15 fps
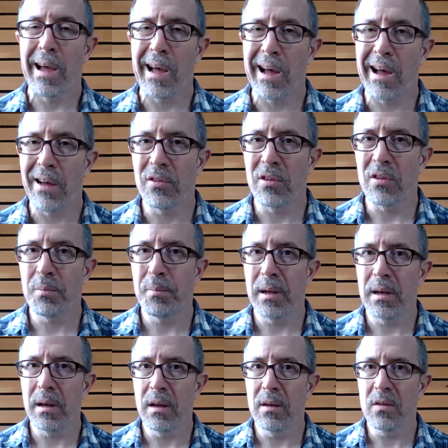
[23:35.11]
I've just
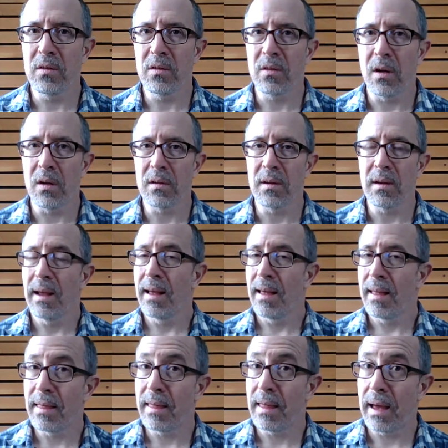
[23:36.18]
been insulted.
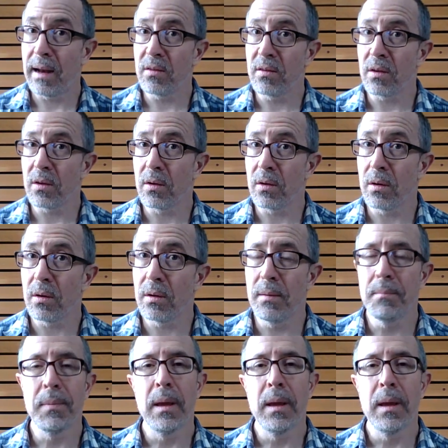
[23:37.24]
That isn't good,